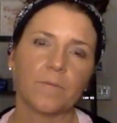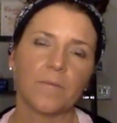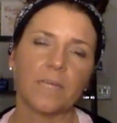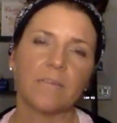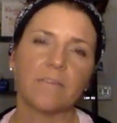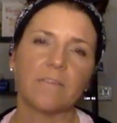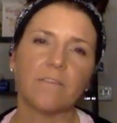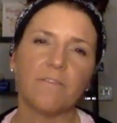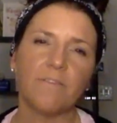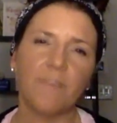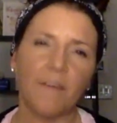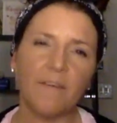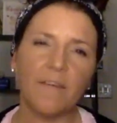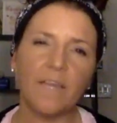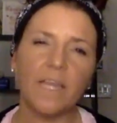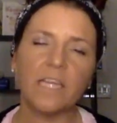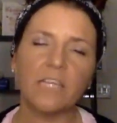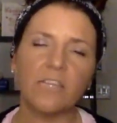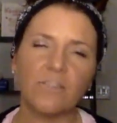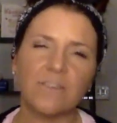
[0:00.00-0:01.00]
It's a very
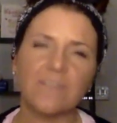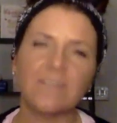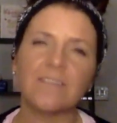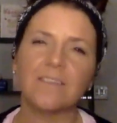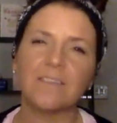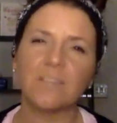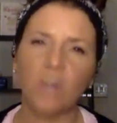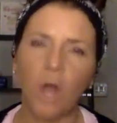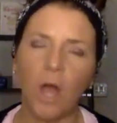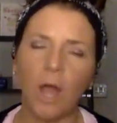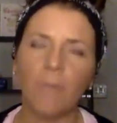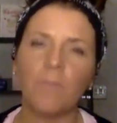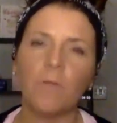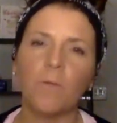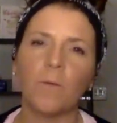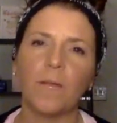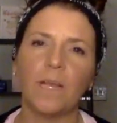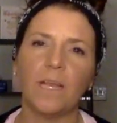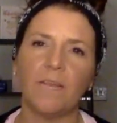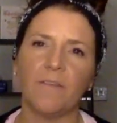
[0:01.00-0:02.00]
interesting time
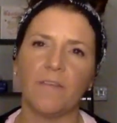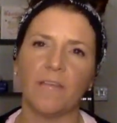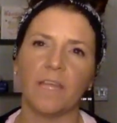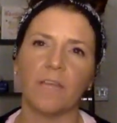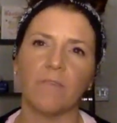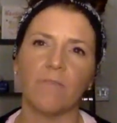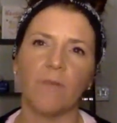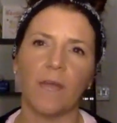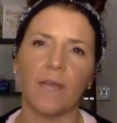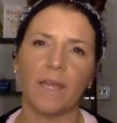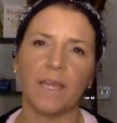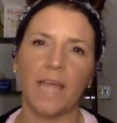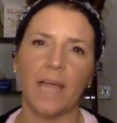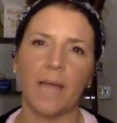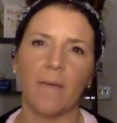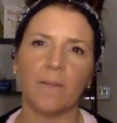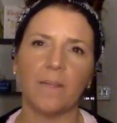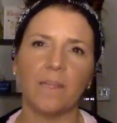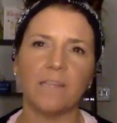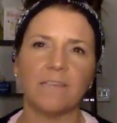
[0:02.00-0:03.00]
that we're living in right
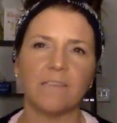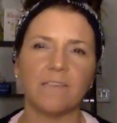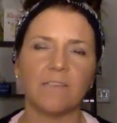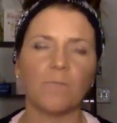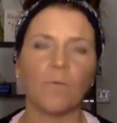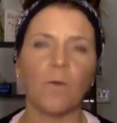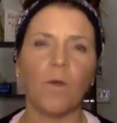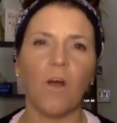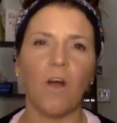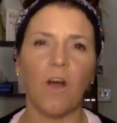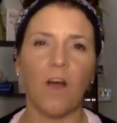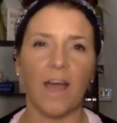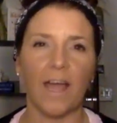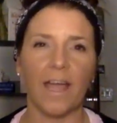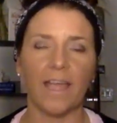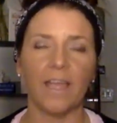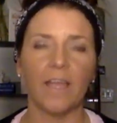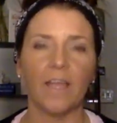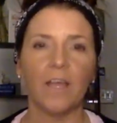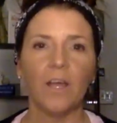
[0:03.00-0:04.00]
now. And this is
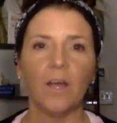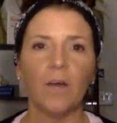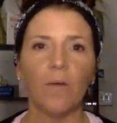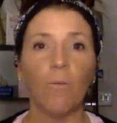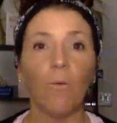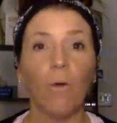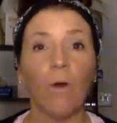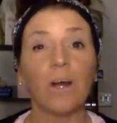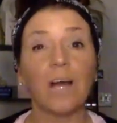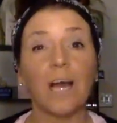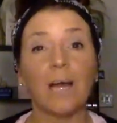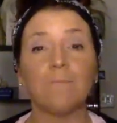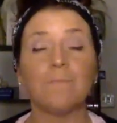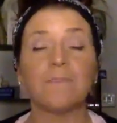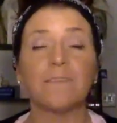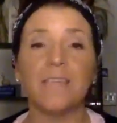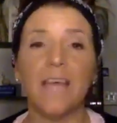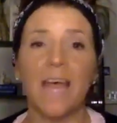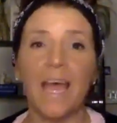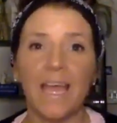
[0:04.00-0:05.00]
why what
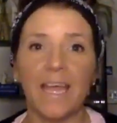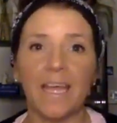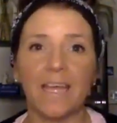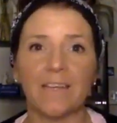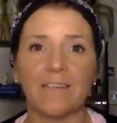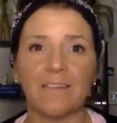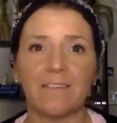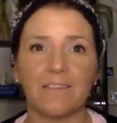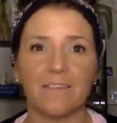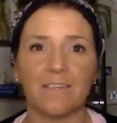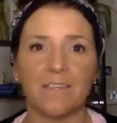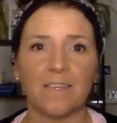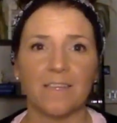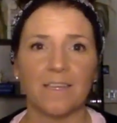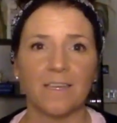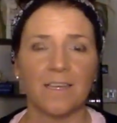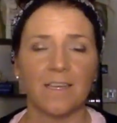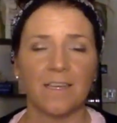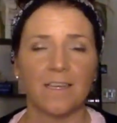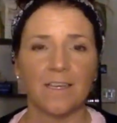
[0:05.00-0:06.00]
comes next,
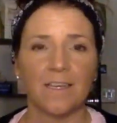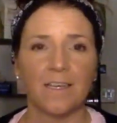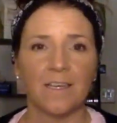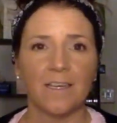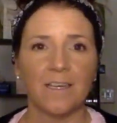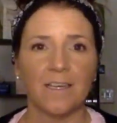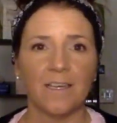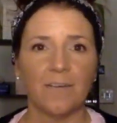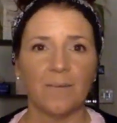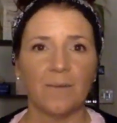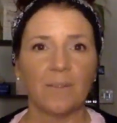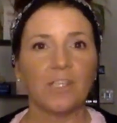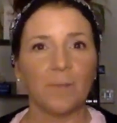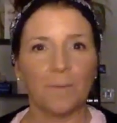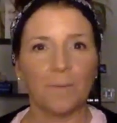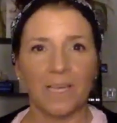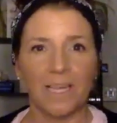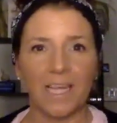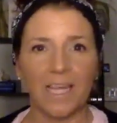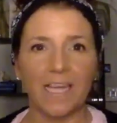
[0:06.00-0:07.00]
which
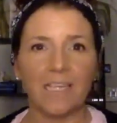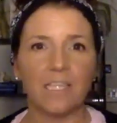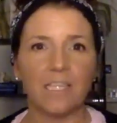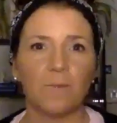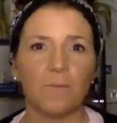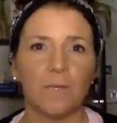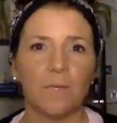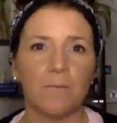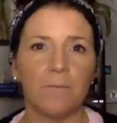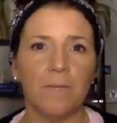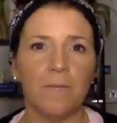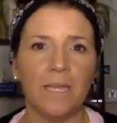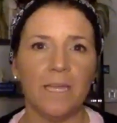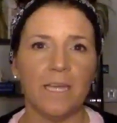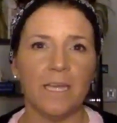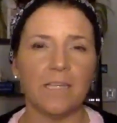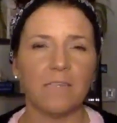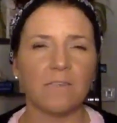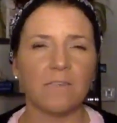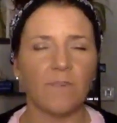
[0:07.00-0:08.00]
I'm going to get to in a
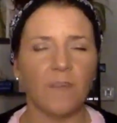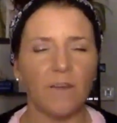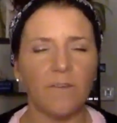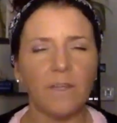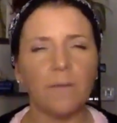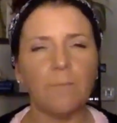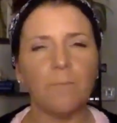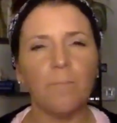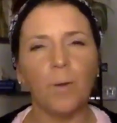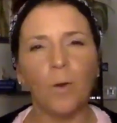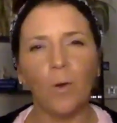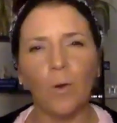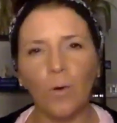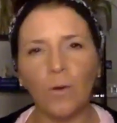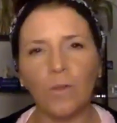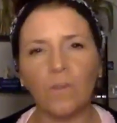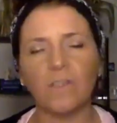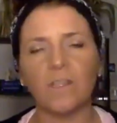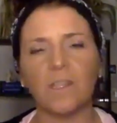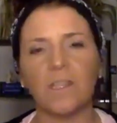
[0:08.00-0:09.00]
minute, it's very
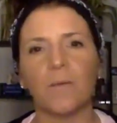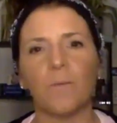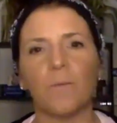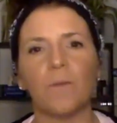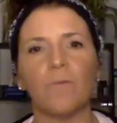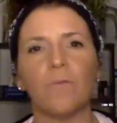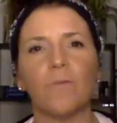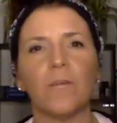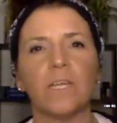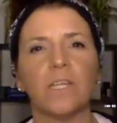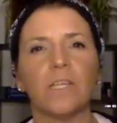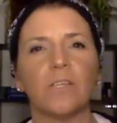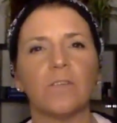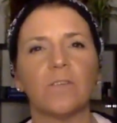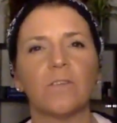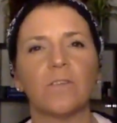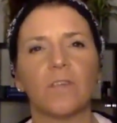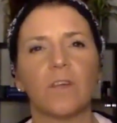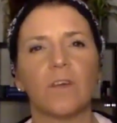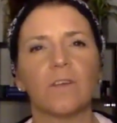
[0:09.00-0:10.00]
important that we really do
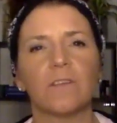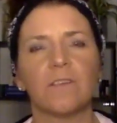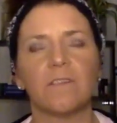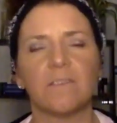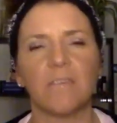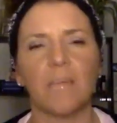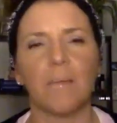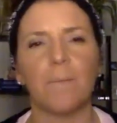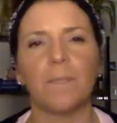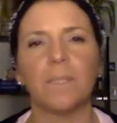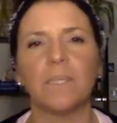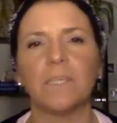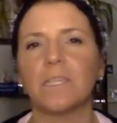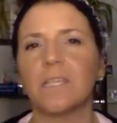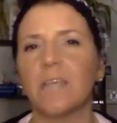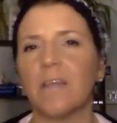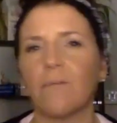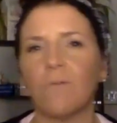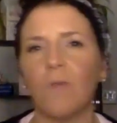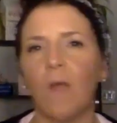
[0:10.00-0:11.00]
start to step into
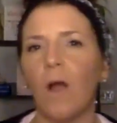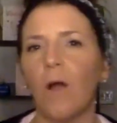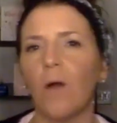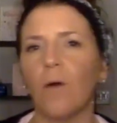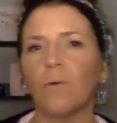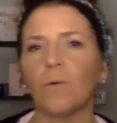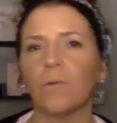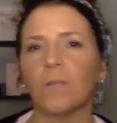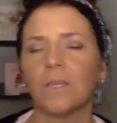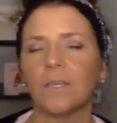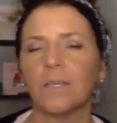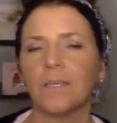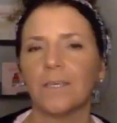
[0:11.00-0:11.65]
that role.